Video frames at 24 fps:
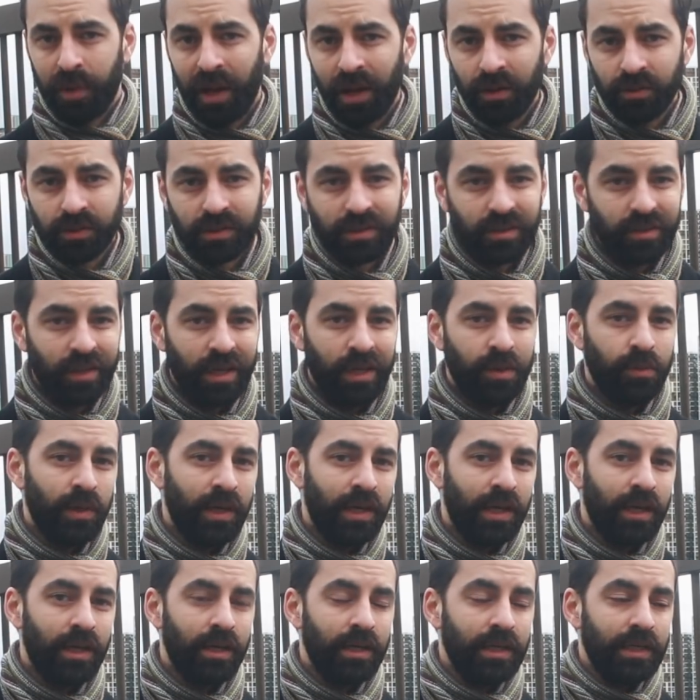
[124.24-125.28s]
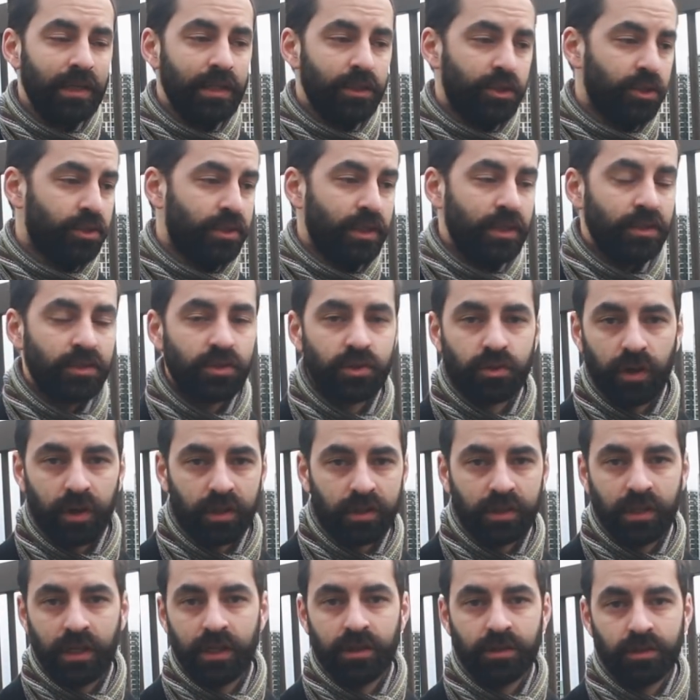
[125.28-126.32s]
about. They were just
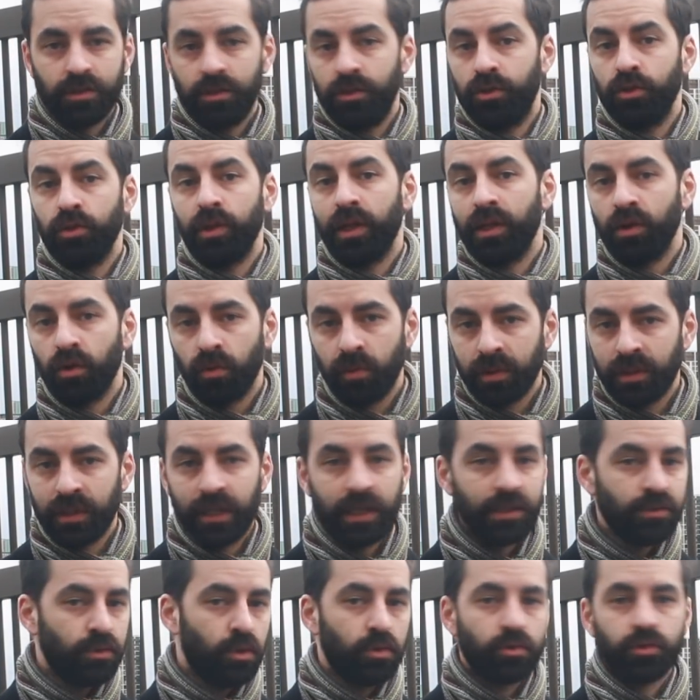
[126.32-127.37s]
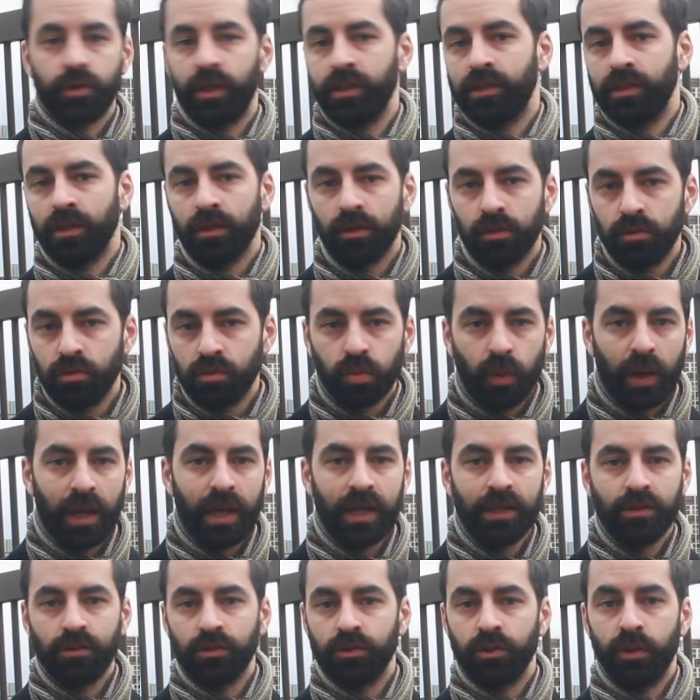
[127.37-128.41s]
instructed to do their normal things, not try to lose
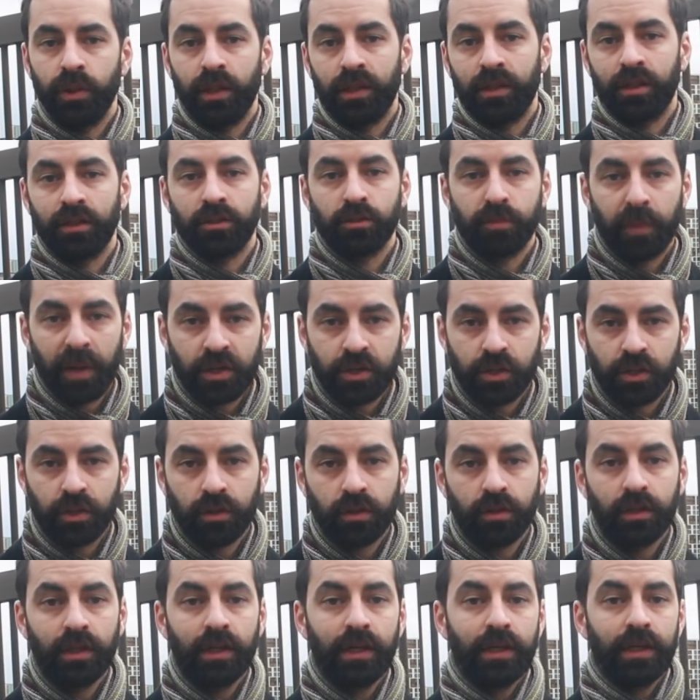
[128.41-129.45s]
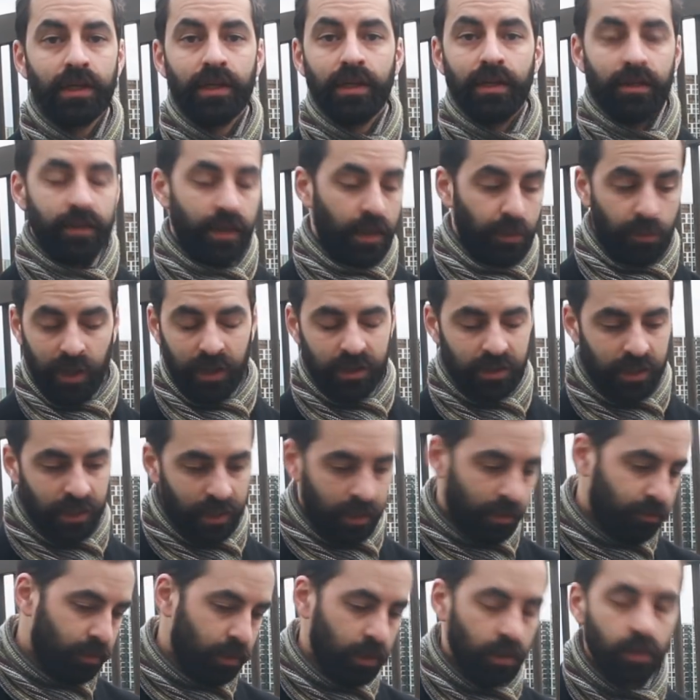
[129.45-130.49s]
weight or do anything special. They were actually
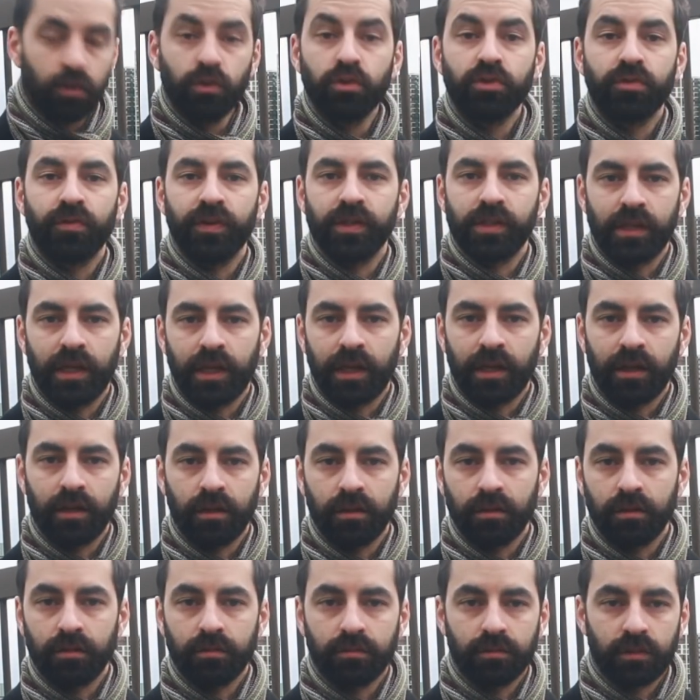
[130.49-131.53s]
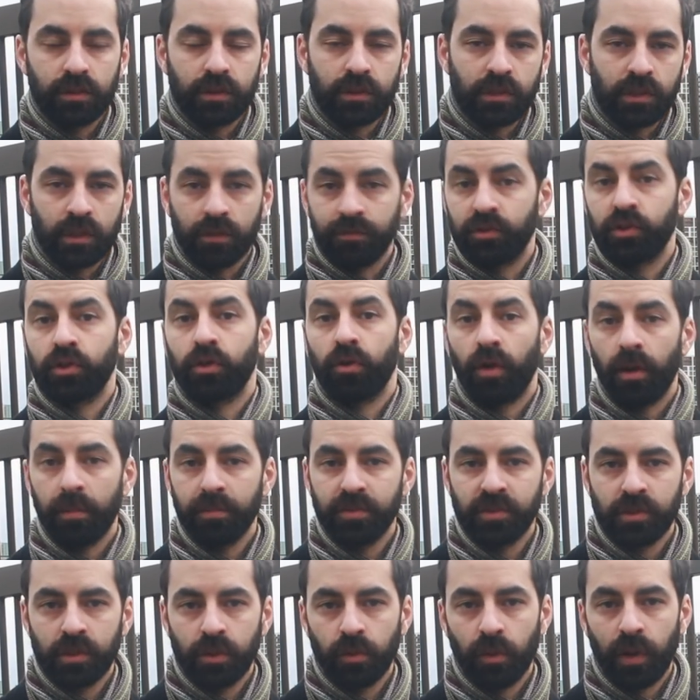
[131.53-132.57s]
given loose-fitting sort of
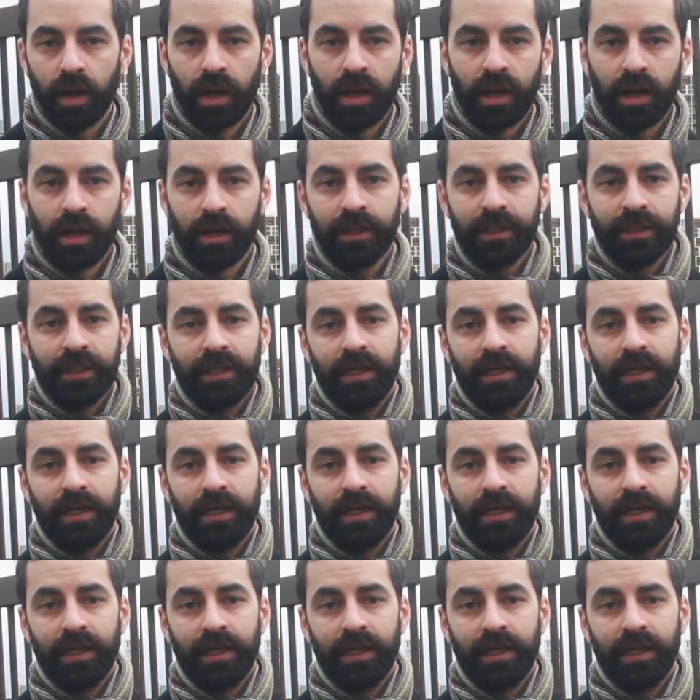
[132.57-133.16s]
scrubs to wear,